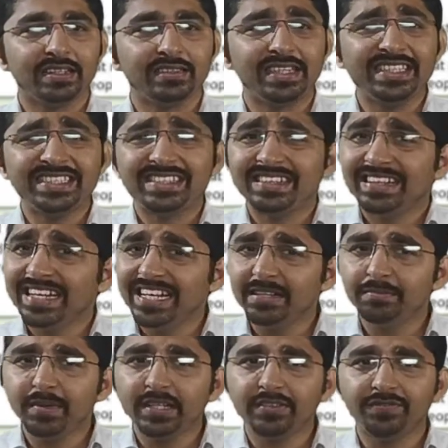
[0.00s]
This
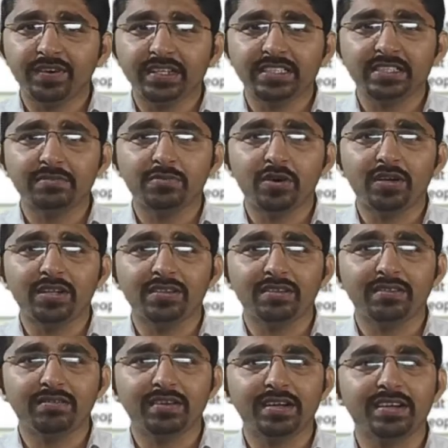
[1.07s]
lean manufacturing
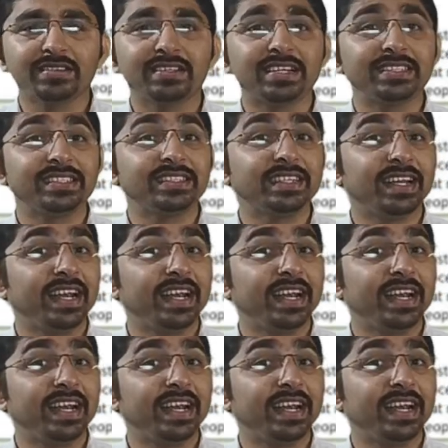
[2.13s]
model recognizes